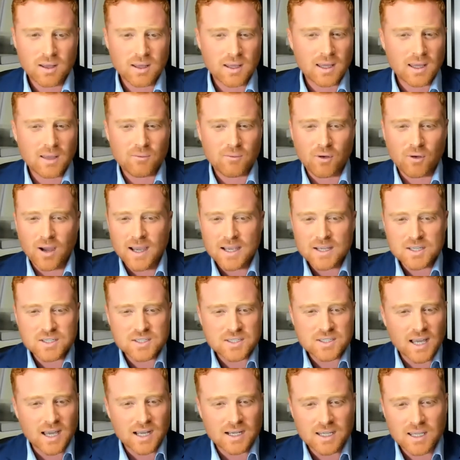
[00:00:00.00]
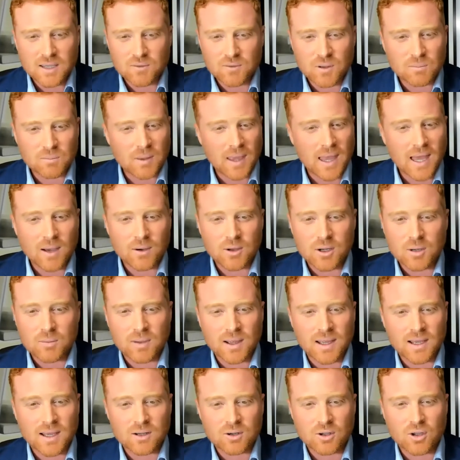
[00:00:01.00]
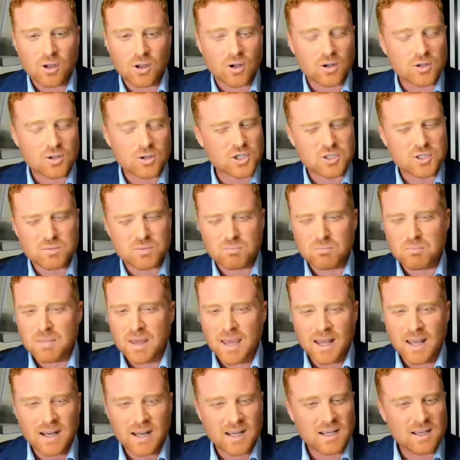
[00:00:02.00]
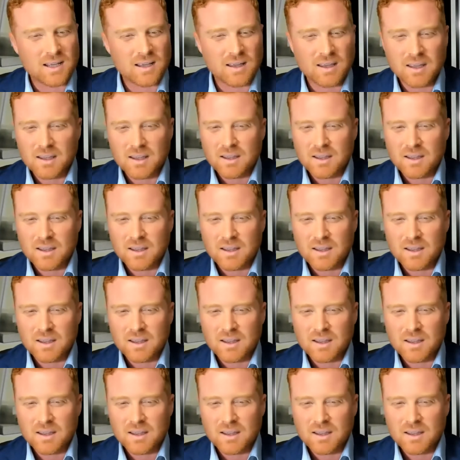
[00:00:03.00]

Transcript: If I start giving power to my unconscious, man, it,